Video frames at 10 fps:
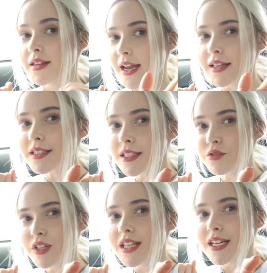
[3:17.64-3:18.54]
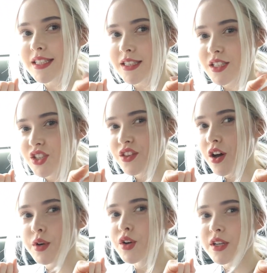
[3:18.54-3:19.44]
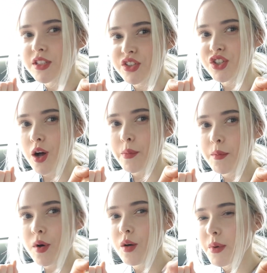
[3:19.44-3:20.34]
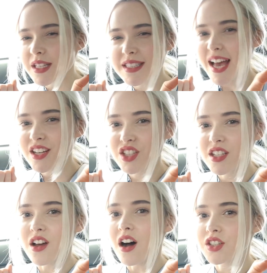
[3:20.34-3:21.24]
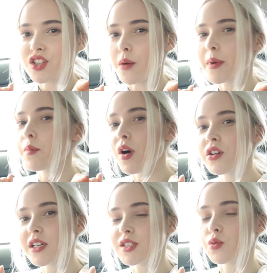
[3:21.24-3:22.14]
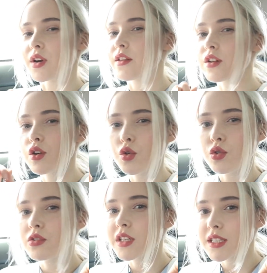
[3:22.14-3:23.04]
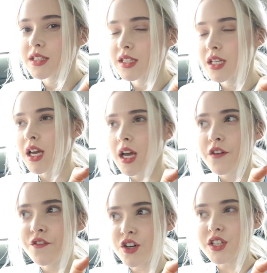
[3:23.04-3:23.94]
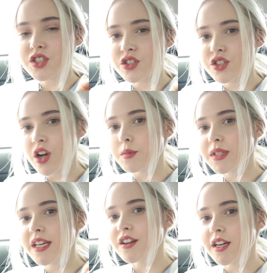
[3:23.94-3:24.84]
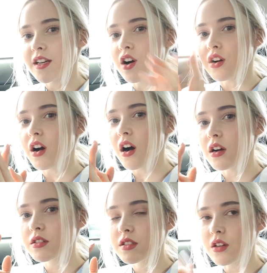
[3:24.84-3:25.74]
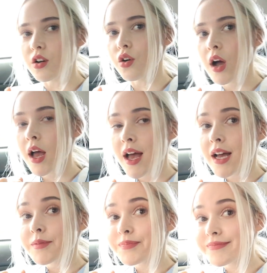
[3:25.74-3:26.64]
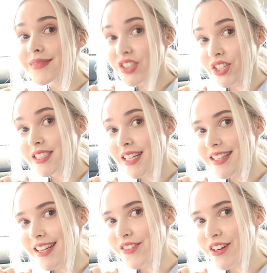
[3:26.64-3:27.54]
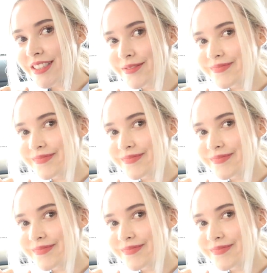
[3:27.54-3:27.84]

Natalie didn't realize this because she thought we were going to a shopping mall, but it's actually not a shopping mall. It's one of the coolest furniture shops here in Hong Kong. So you're excited now, right?